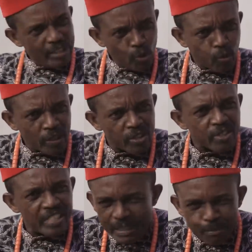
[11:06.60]
you will not
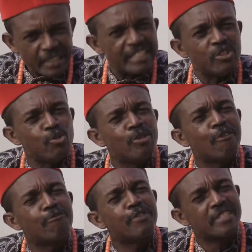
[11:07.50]
celebrate the New Year
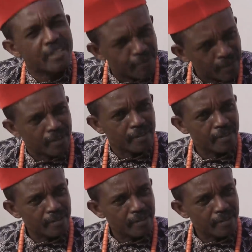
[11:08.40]
festival?